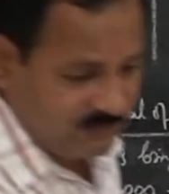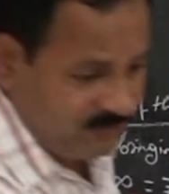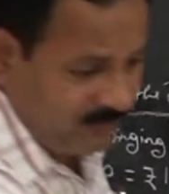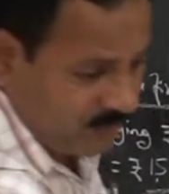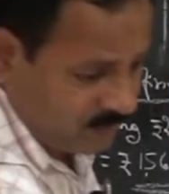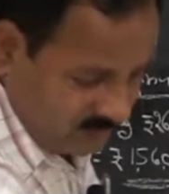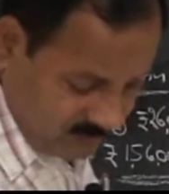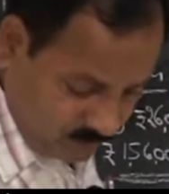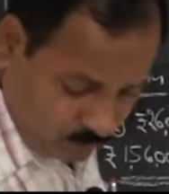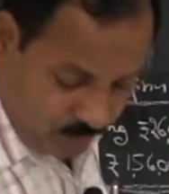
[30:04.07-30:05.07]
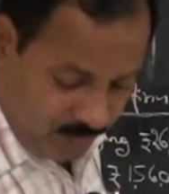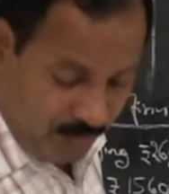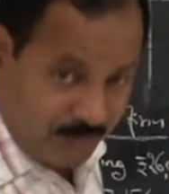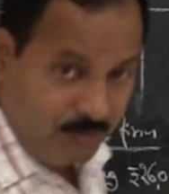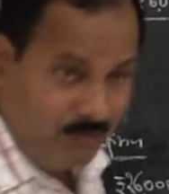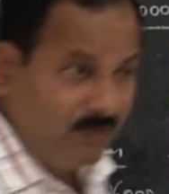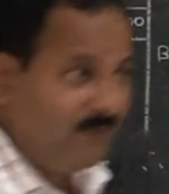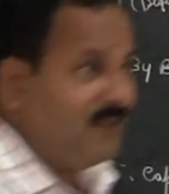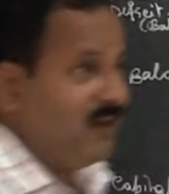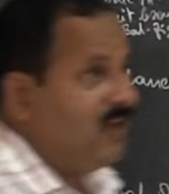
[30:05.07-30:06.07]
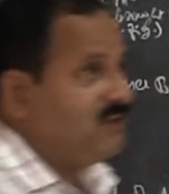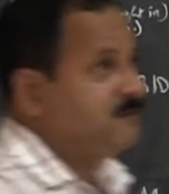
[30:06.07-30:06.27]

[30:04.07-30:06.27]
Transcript: Now, moving on to the last